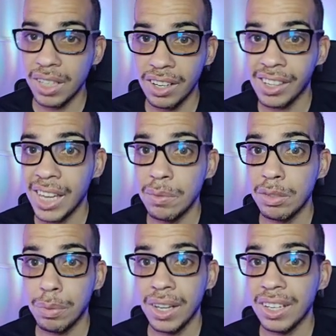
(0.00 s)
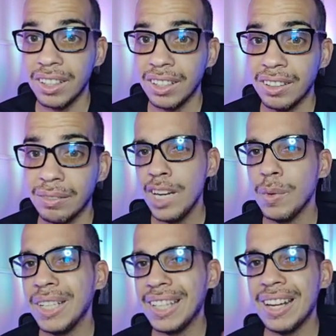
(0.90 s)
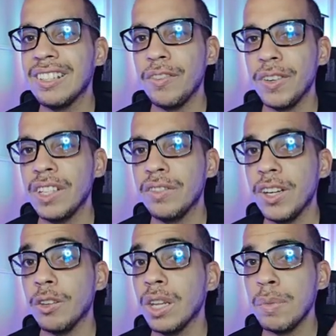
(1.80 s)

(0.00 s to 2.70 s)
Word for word: plenty of games to play. Anyway, that is it for this video.